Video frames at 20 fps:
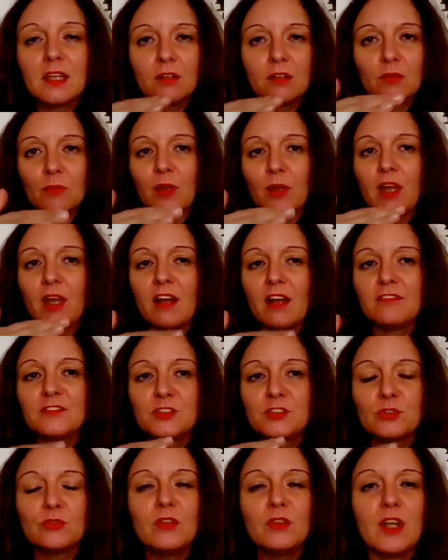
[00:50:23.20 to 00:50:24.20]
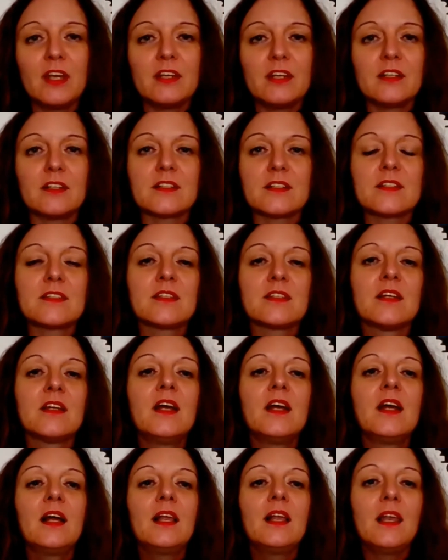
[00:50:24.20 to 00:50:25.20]
here we have two layers.
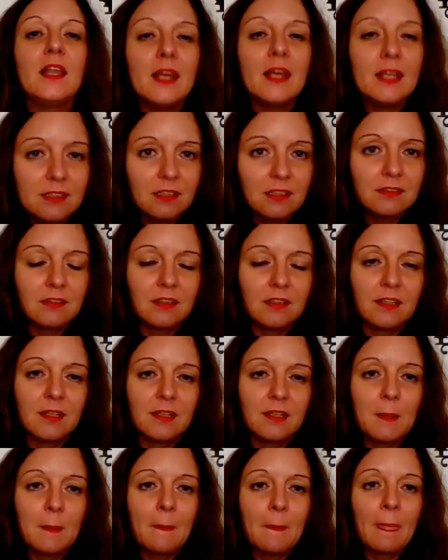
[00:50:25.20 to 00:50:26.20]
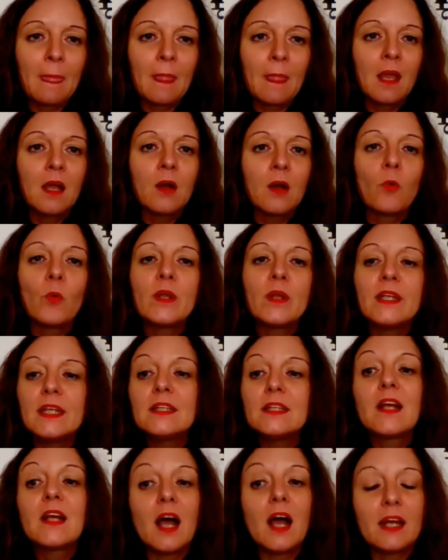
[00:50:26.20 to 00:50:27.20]
Latently, we
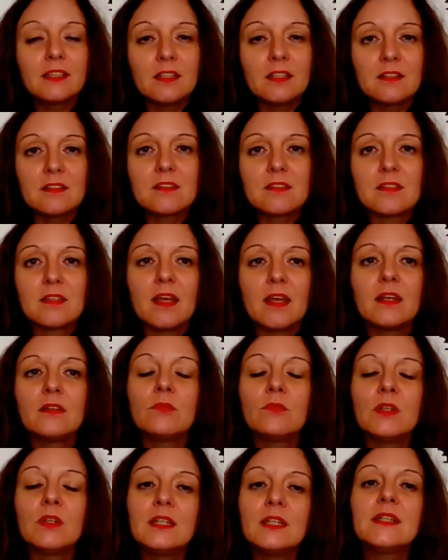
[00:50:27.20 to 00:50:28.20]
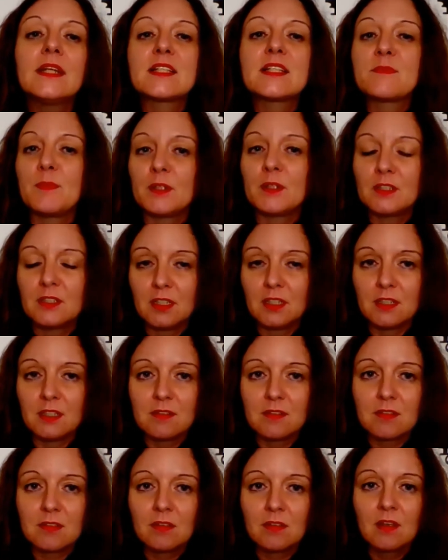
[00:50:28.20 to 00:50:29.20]
need guidance and we need
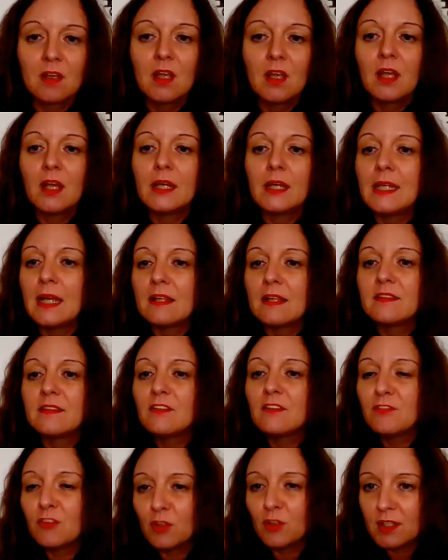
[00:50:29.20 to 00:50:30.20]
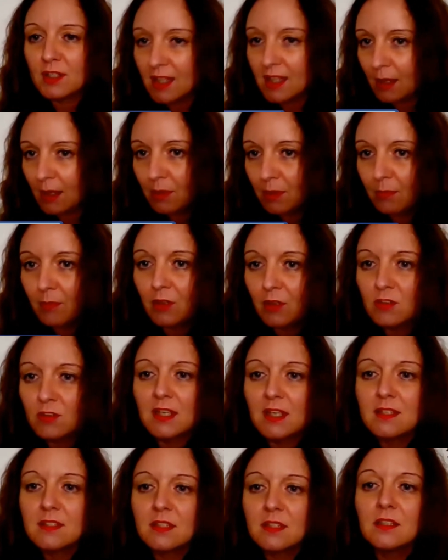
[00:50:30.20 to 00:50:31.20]
expertise. And I think, for example,
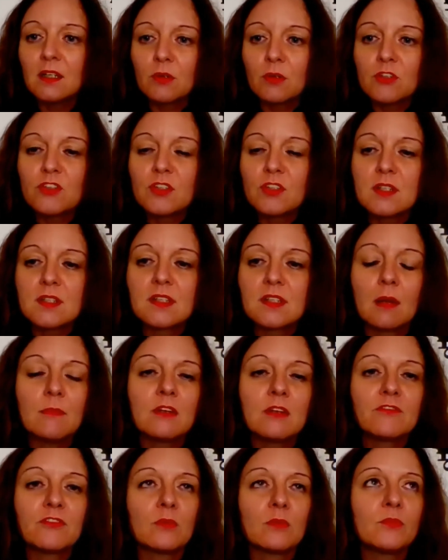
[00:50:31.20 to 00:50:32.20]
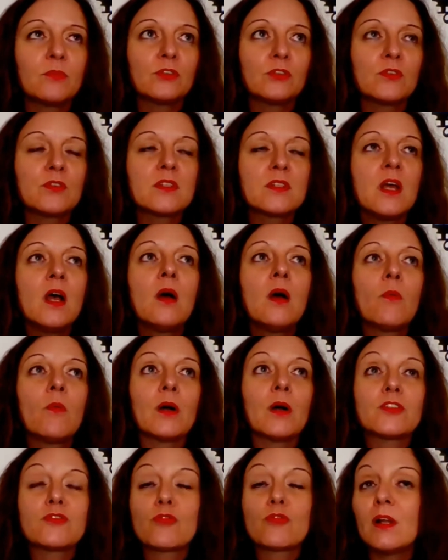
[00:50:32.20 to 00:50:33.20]
because I see the question is coming from Yunus,
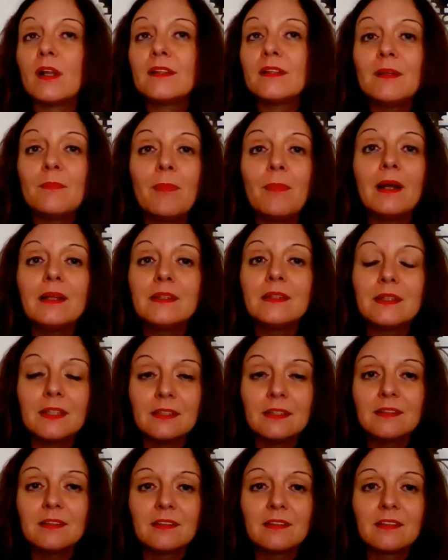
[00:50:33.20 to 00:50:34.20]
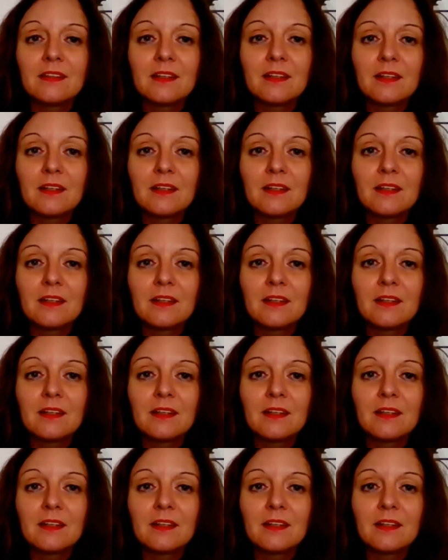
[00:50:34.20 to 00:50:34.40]
what Škola de Ban did,